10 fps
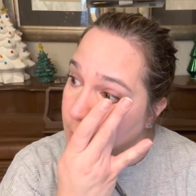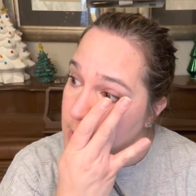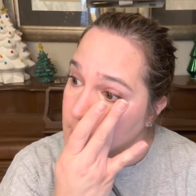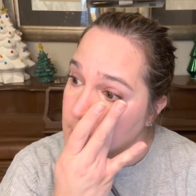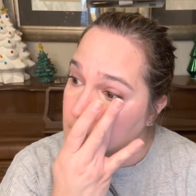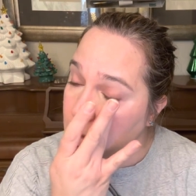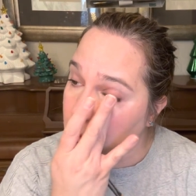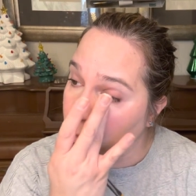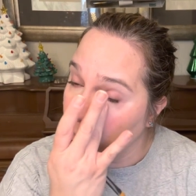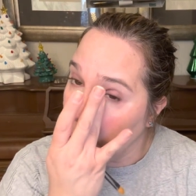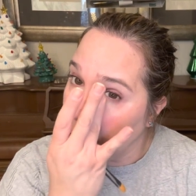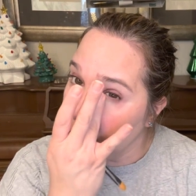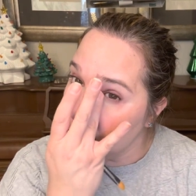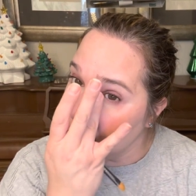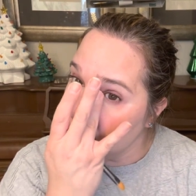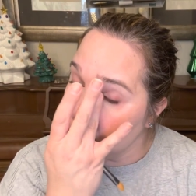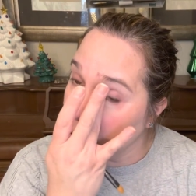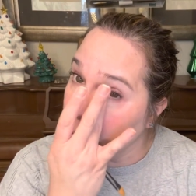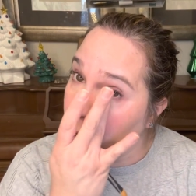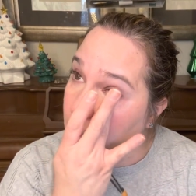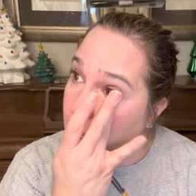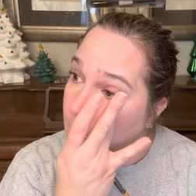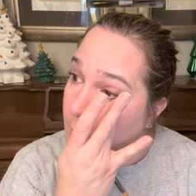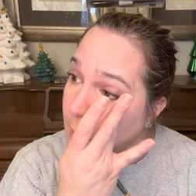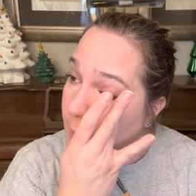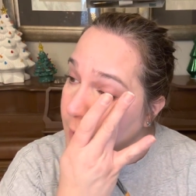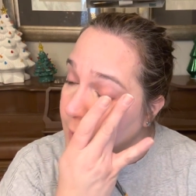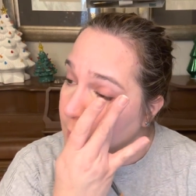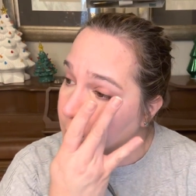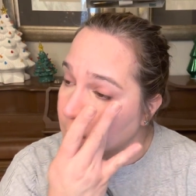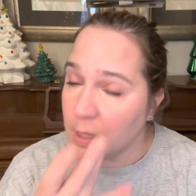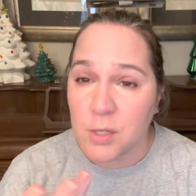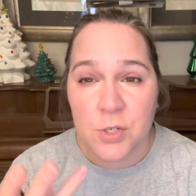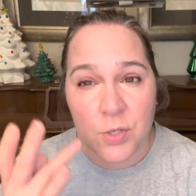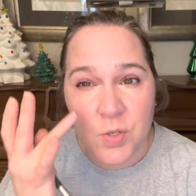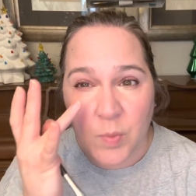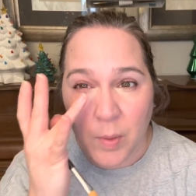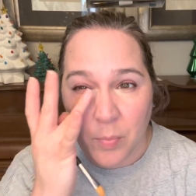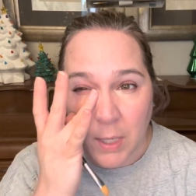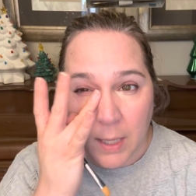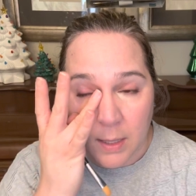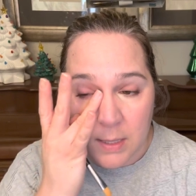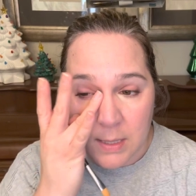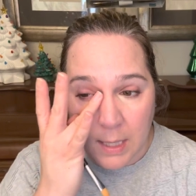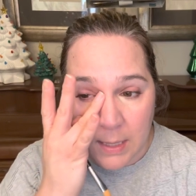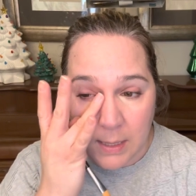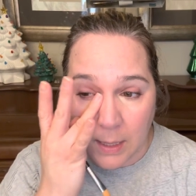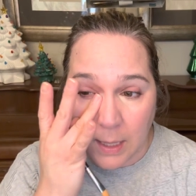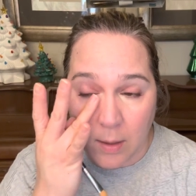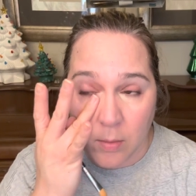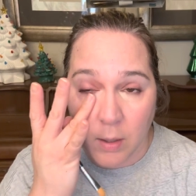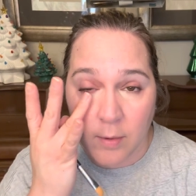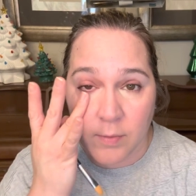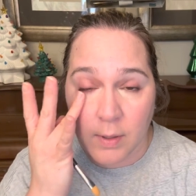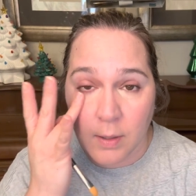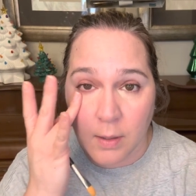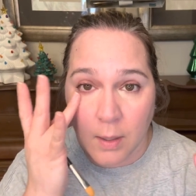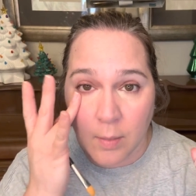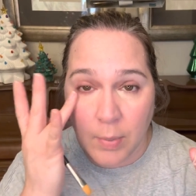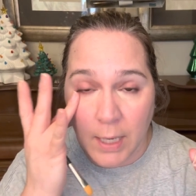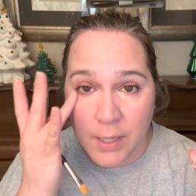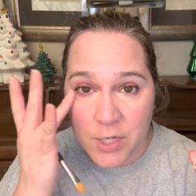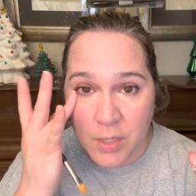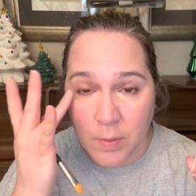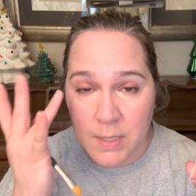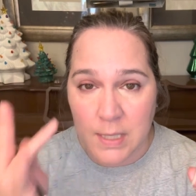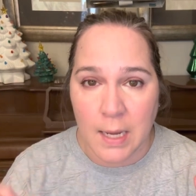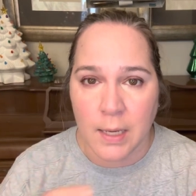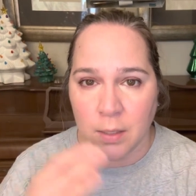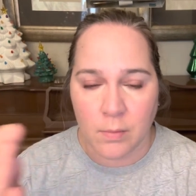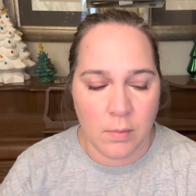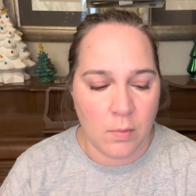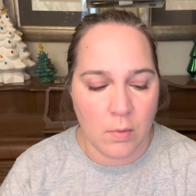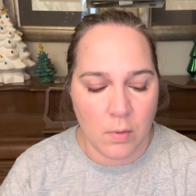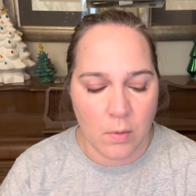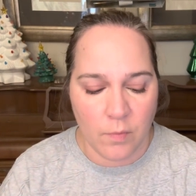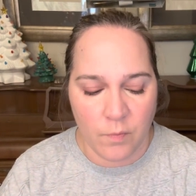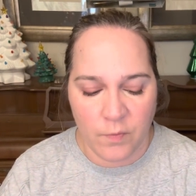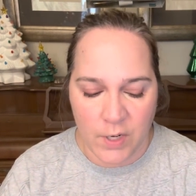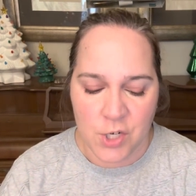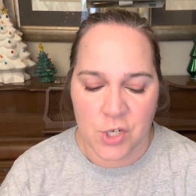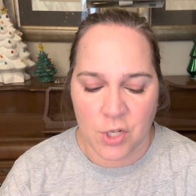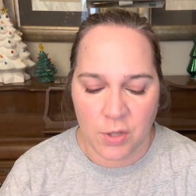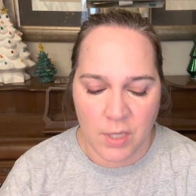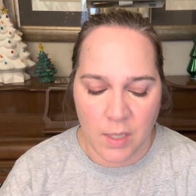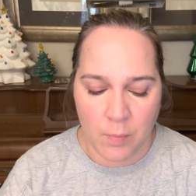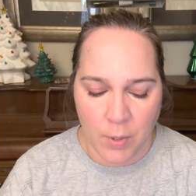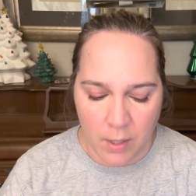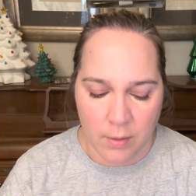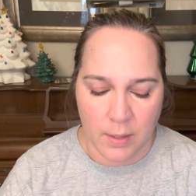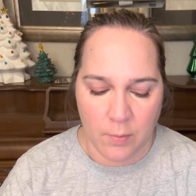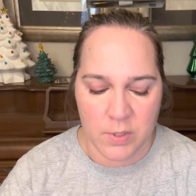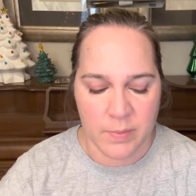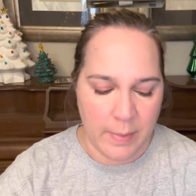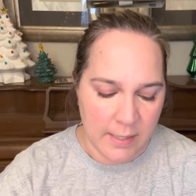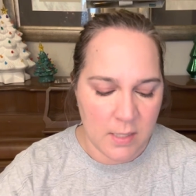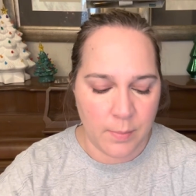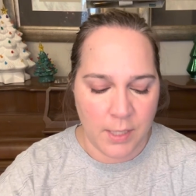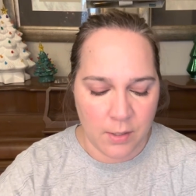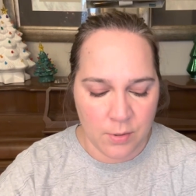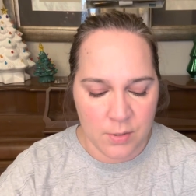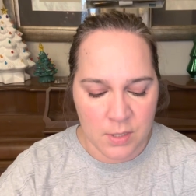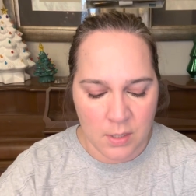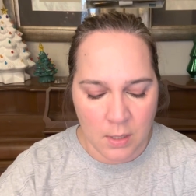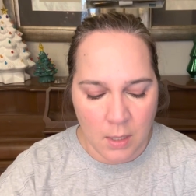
Best concealer. I've said this before, but I kind of pick and choose what products I dig out of the uh, packaging once I finish the part that was meant to be used.